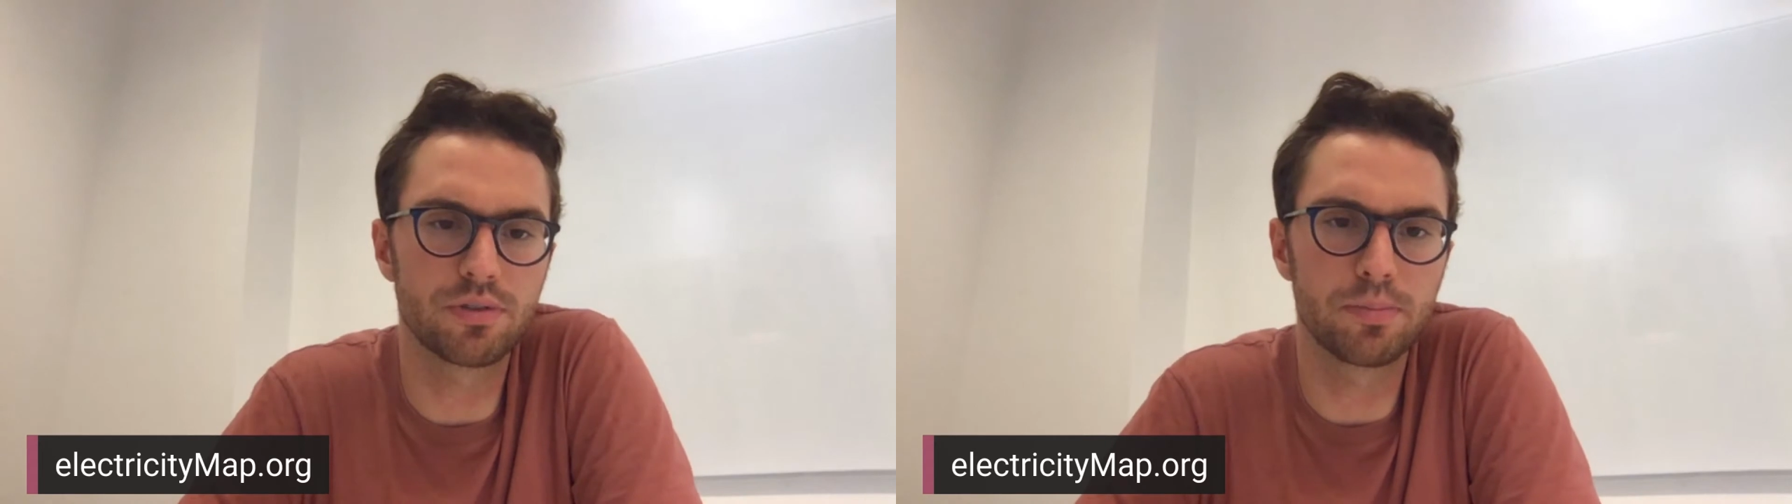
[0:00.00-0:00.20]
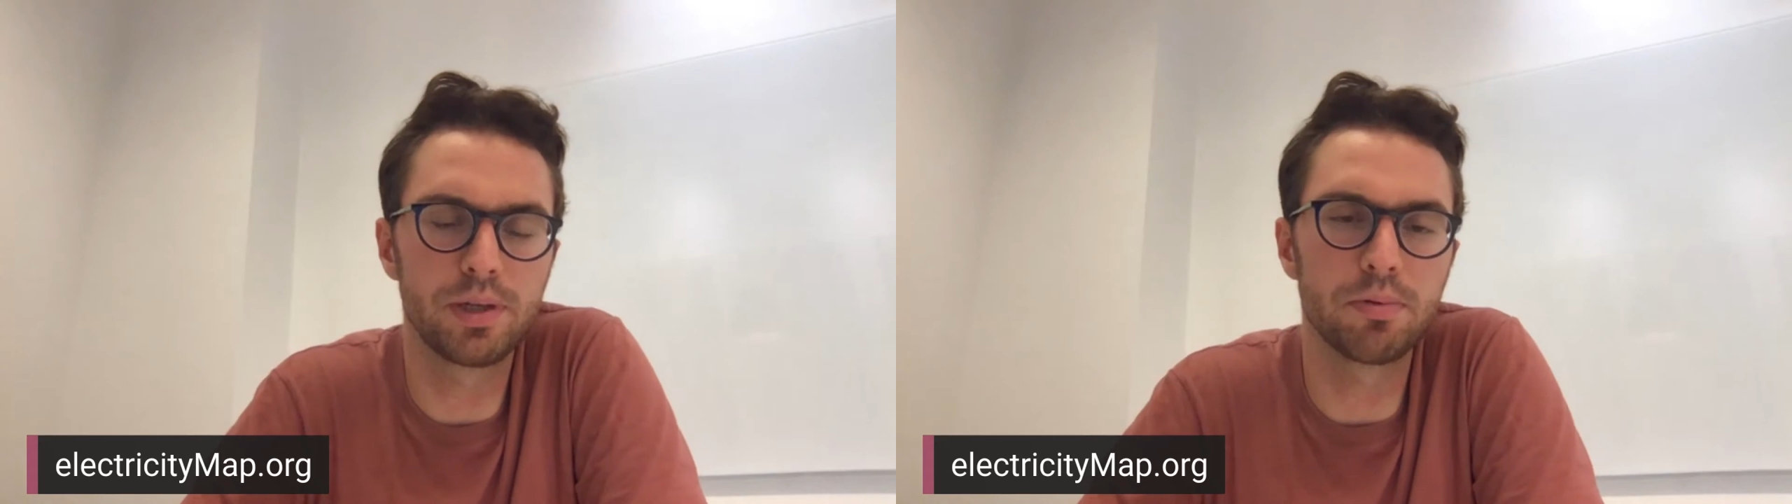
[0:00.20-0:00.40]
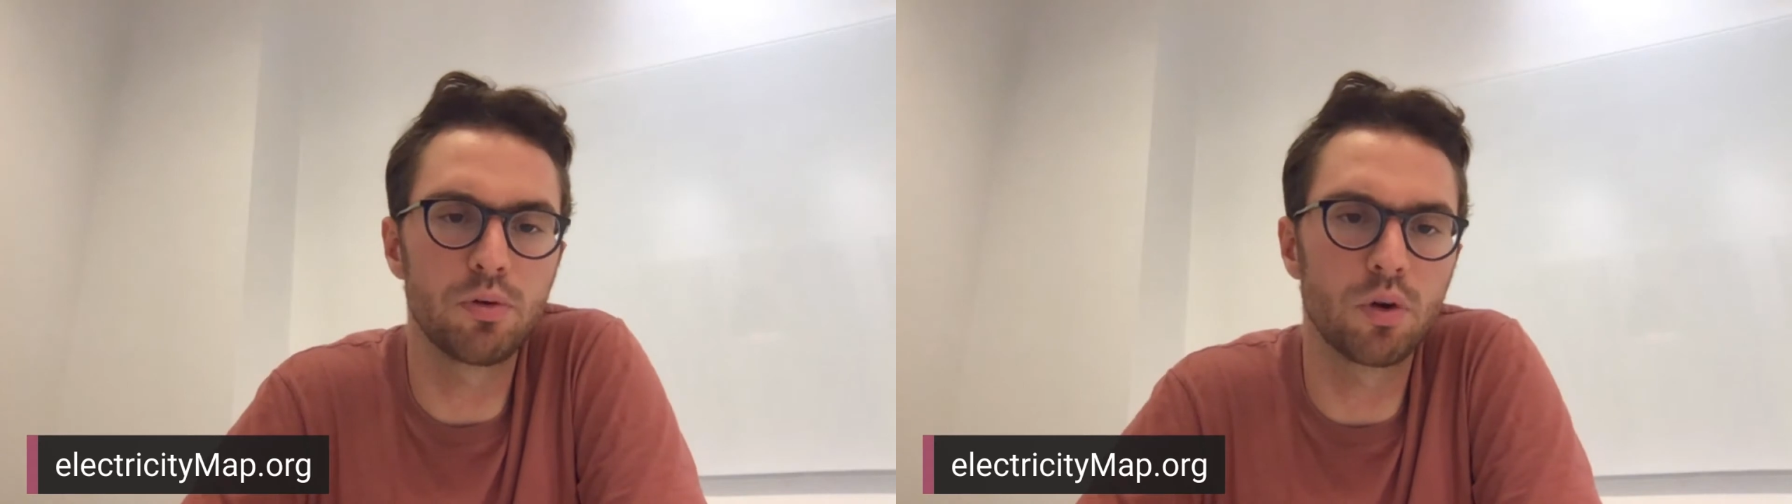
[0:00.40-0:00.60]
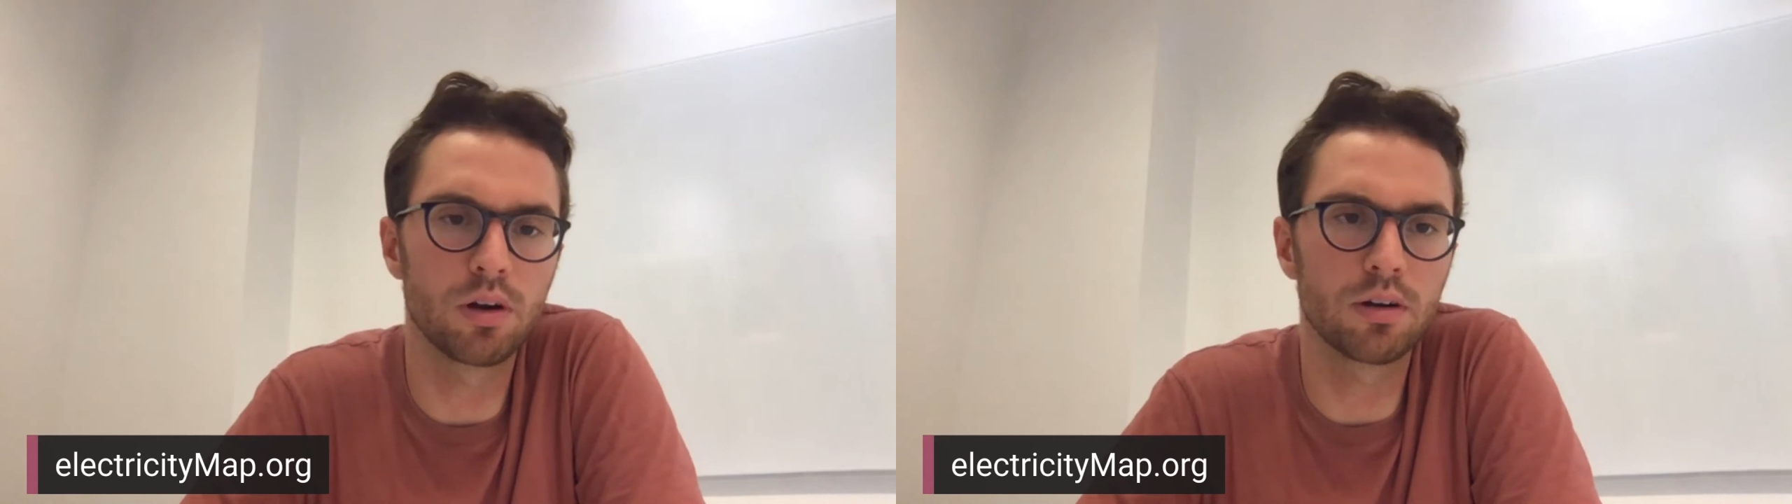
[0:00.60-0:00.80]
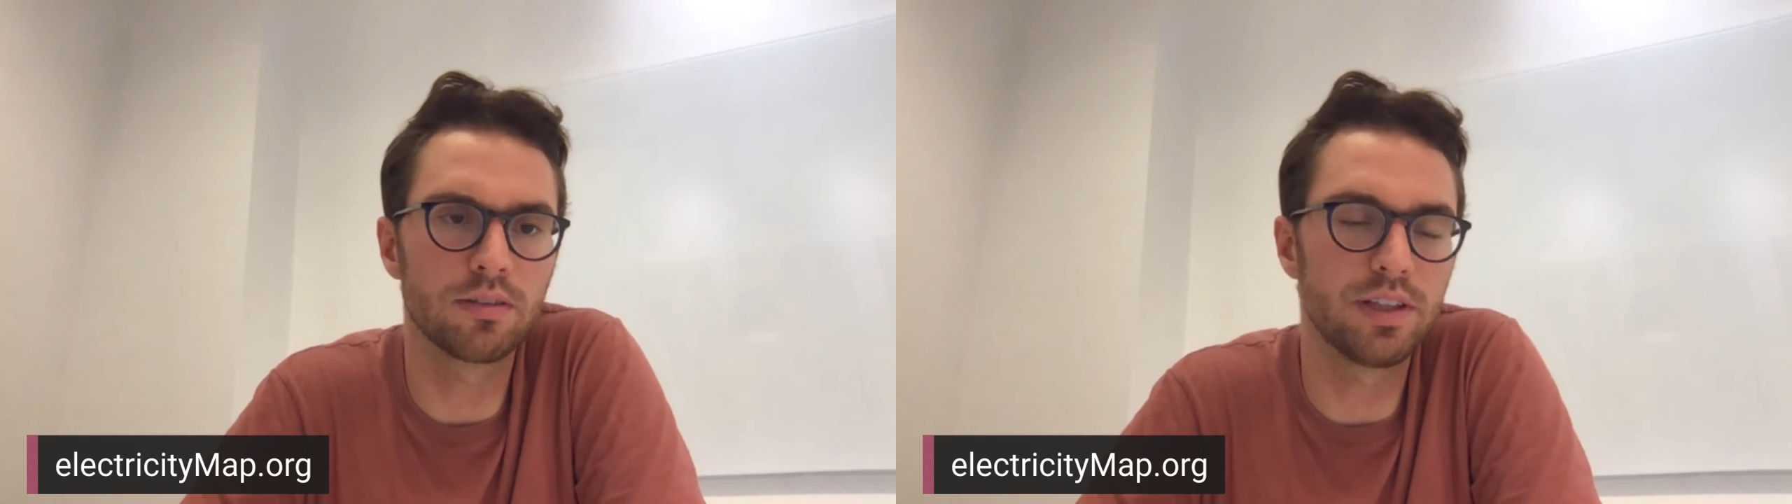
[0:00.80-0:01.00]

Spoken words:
for people who are